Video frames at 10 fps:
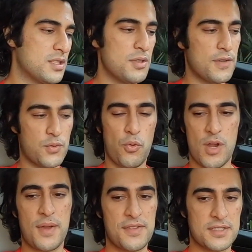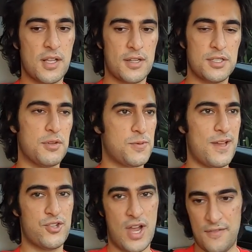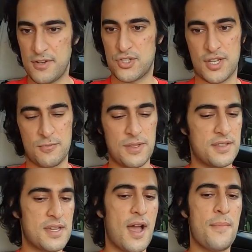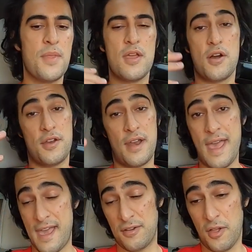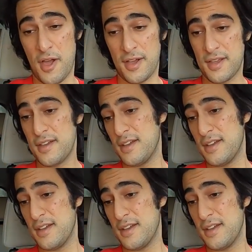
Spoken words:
So you don't have to worry about this clock too much while you're driving, trying to read the time on an analog